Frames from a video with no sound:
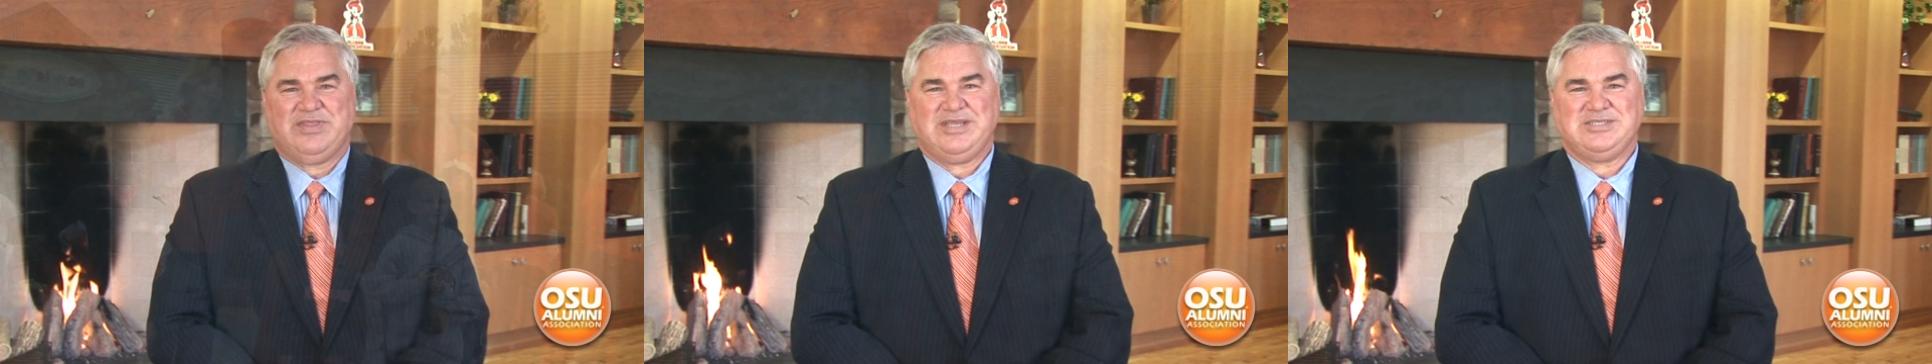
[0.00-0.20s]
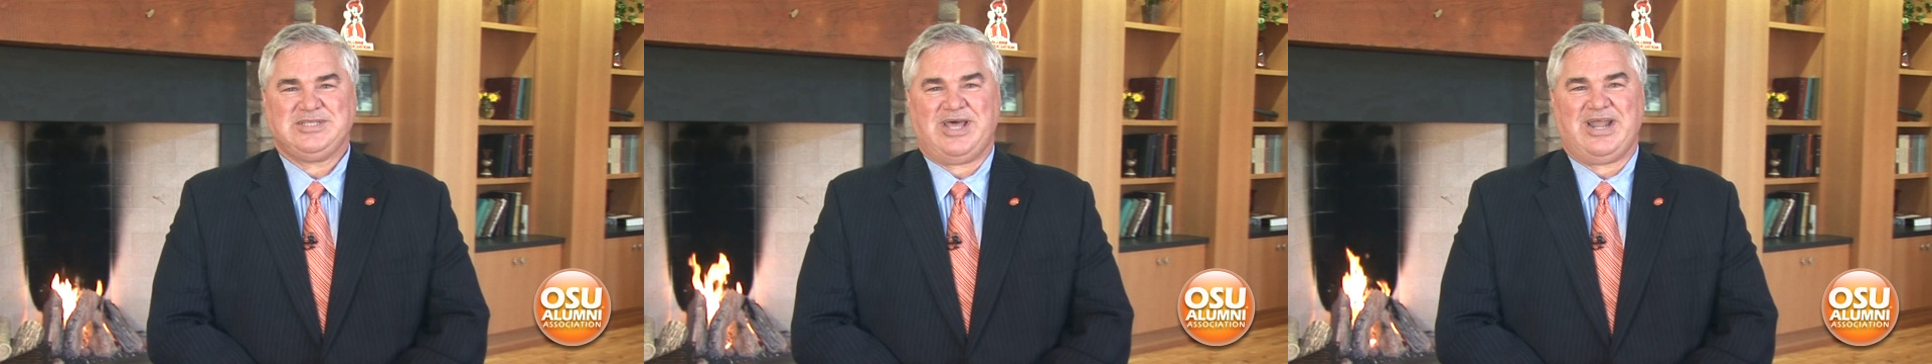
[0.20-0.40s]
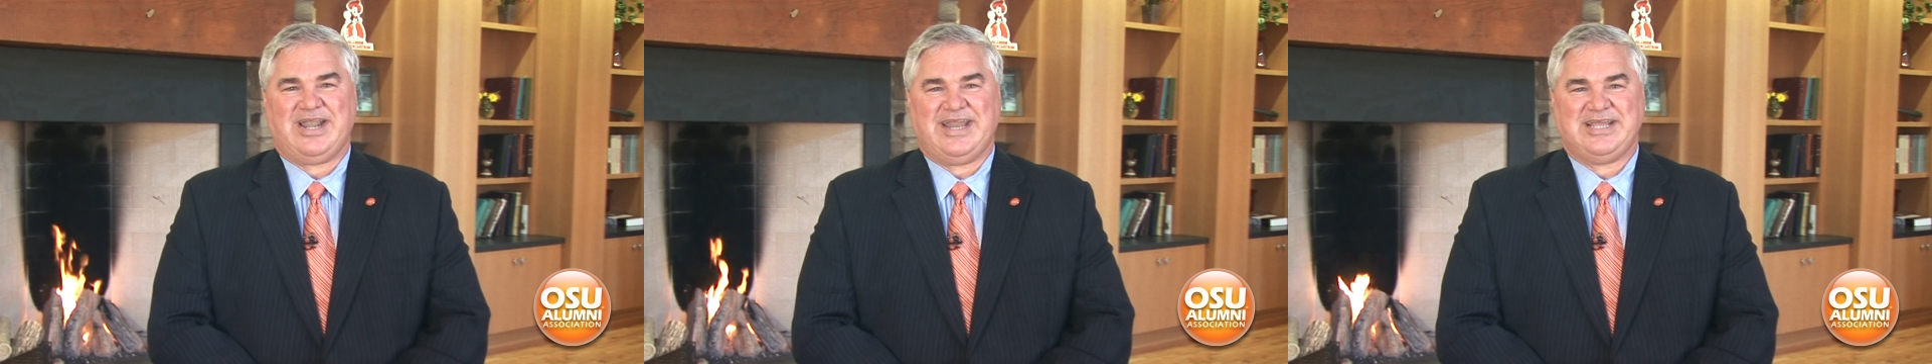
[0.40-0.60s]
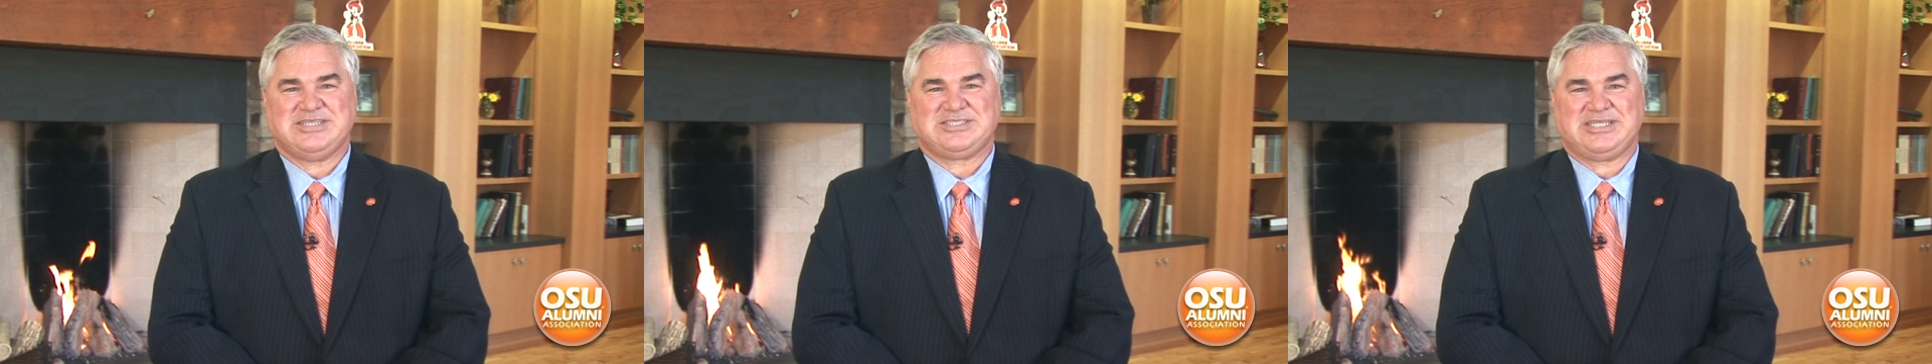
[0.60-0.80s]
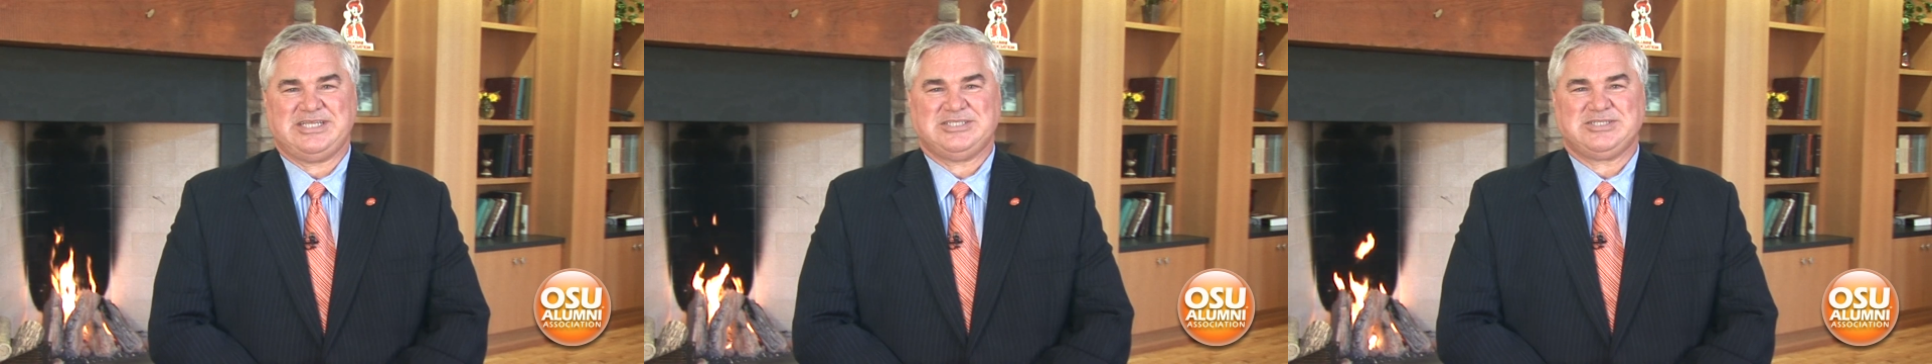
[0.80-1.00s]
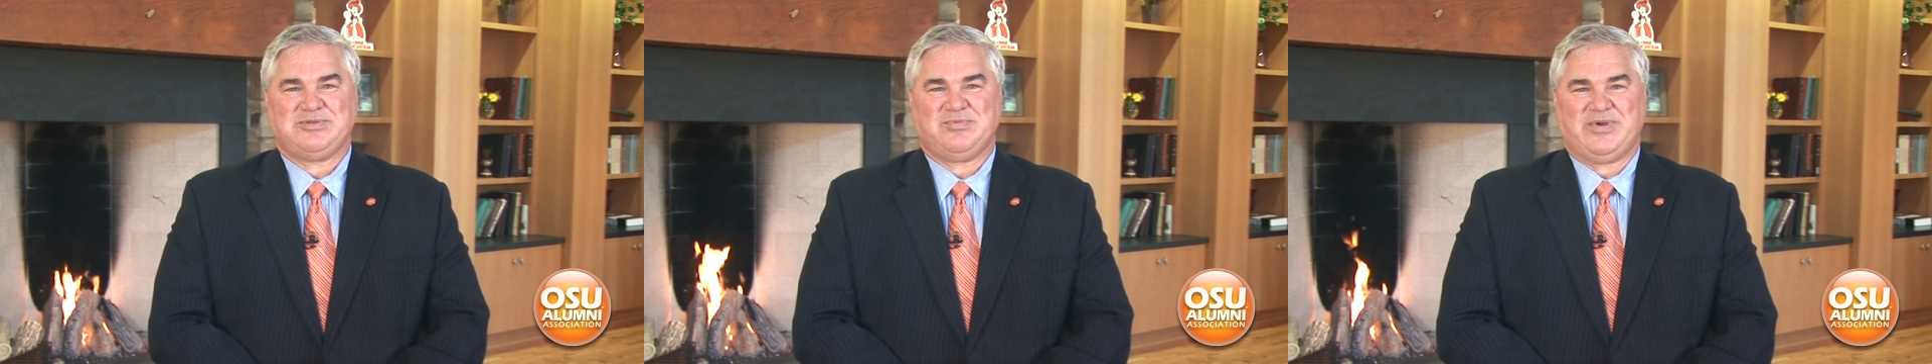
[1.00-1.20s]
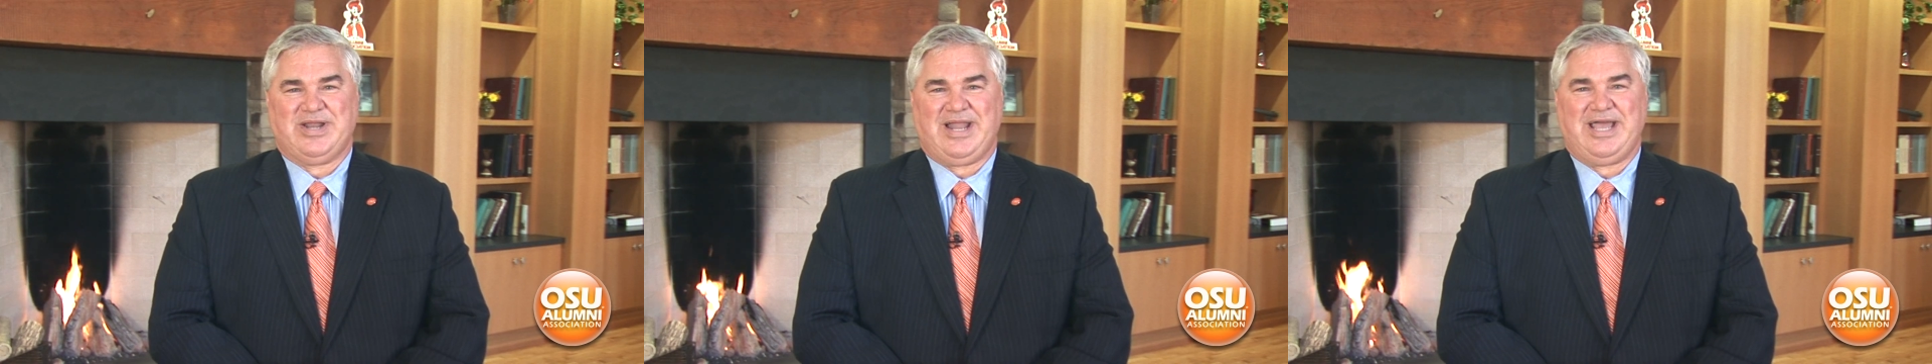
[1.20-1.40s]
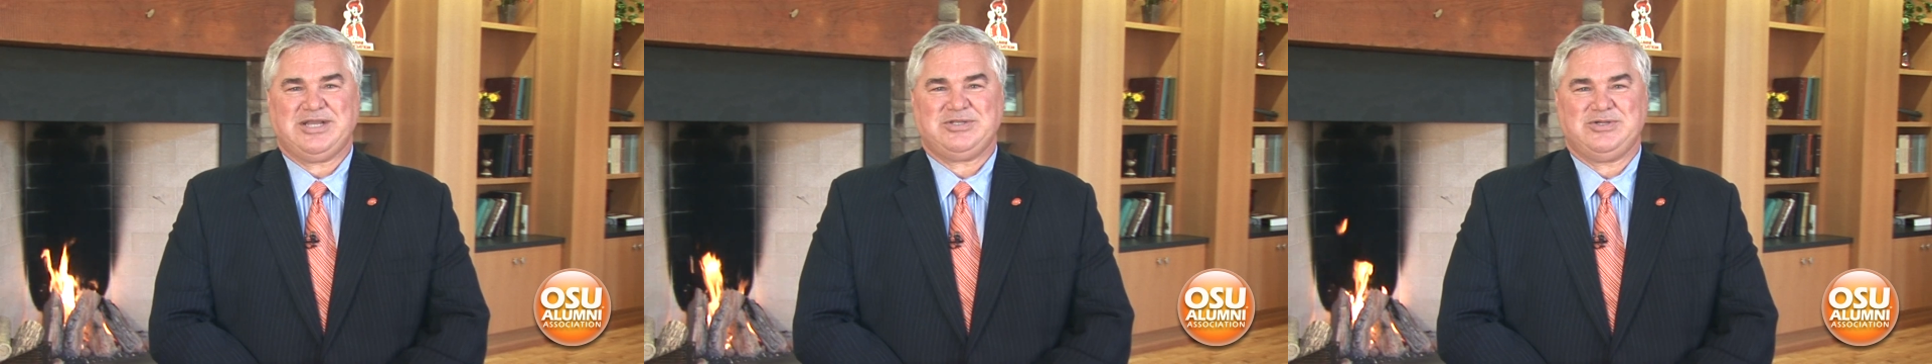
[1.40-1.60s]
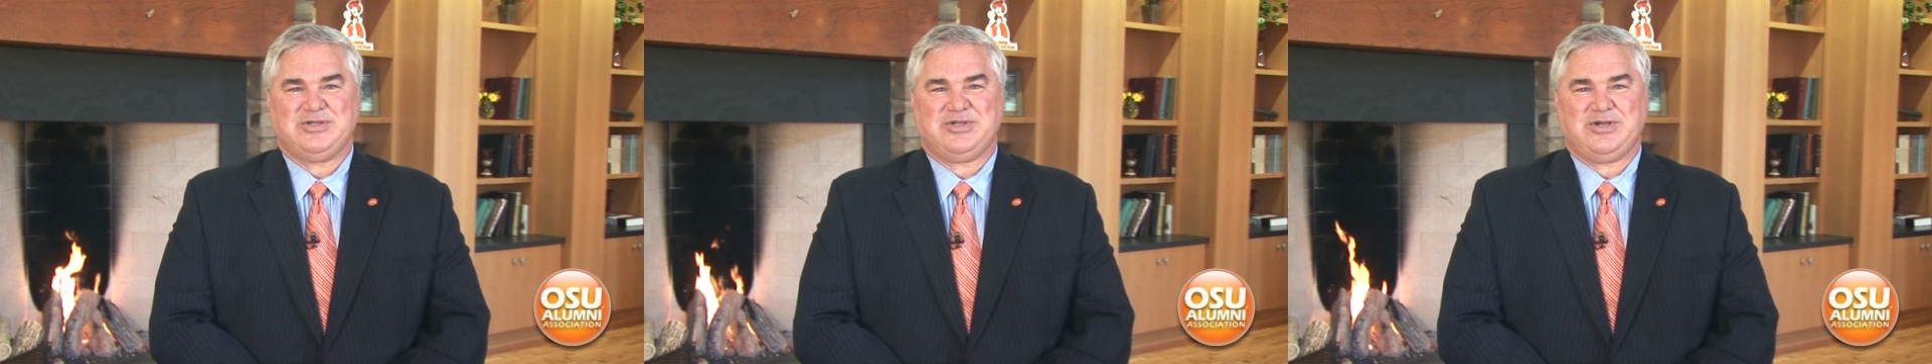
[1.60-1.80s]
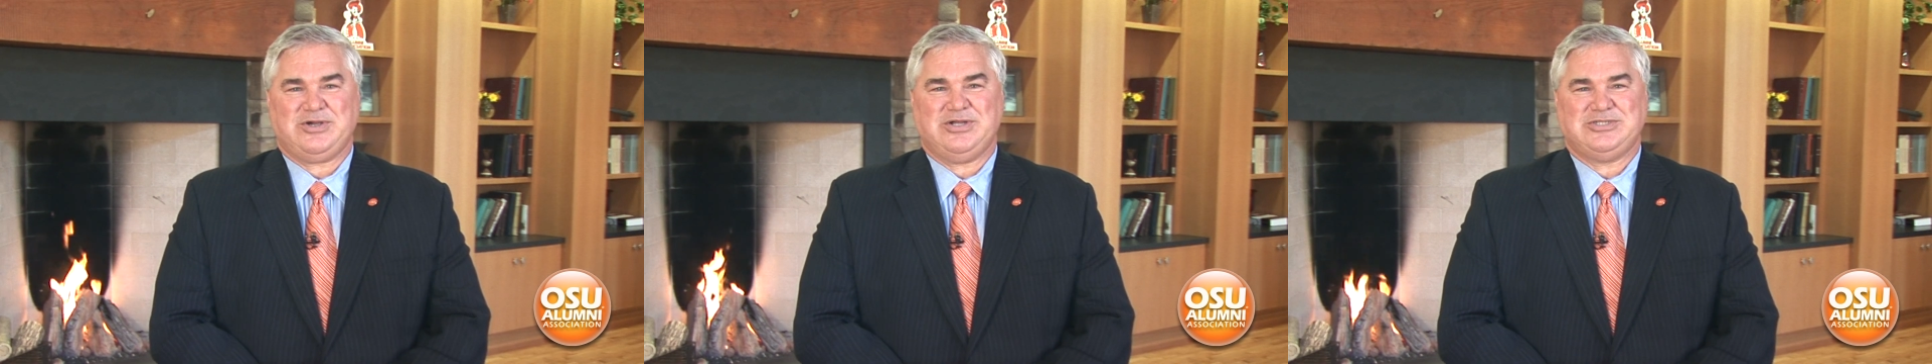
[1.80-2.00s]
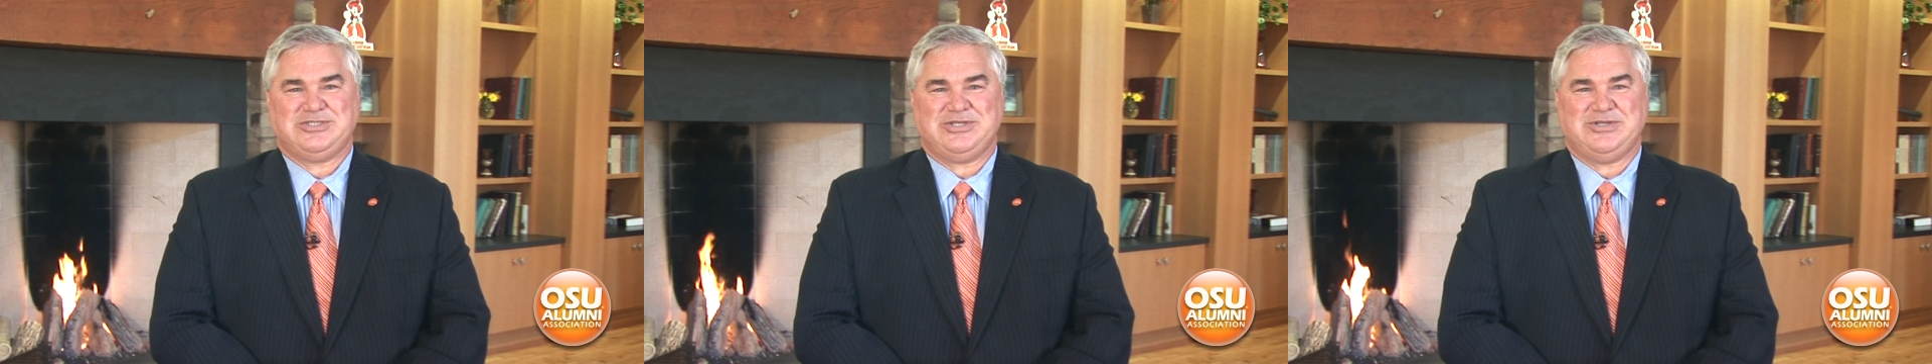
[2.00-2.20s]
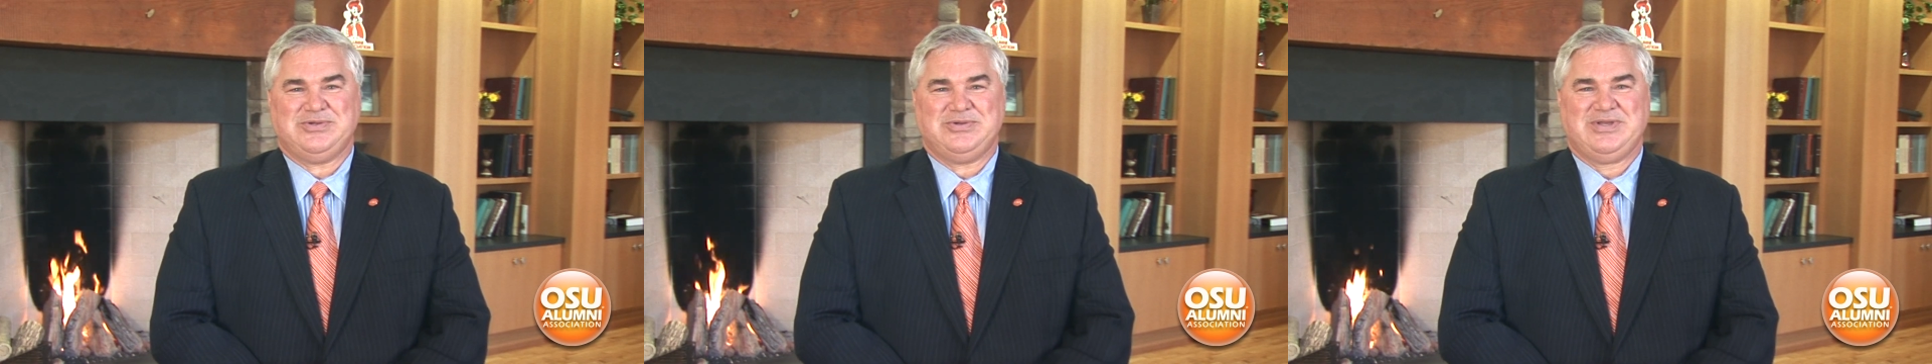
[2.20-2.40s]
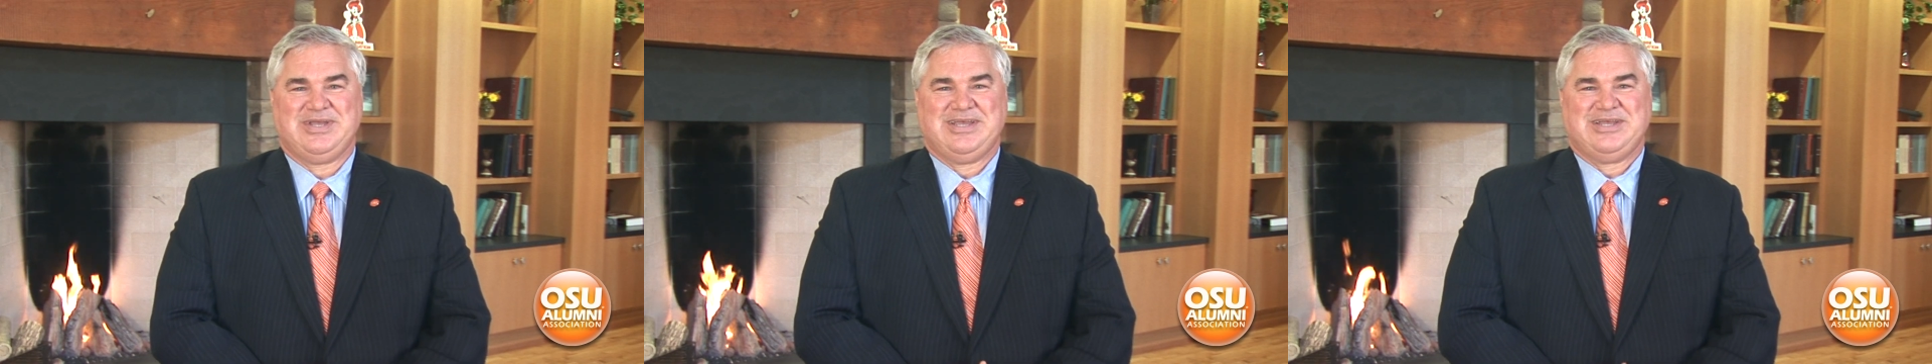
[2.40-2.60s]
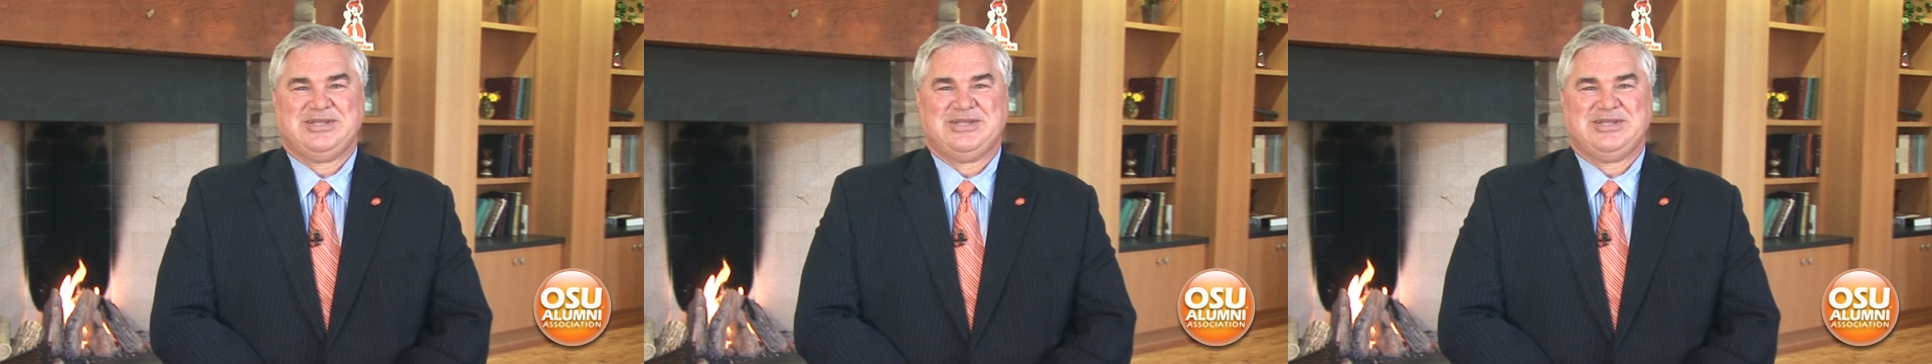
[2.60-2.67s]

this holiday season, we'd like to encourage you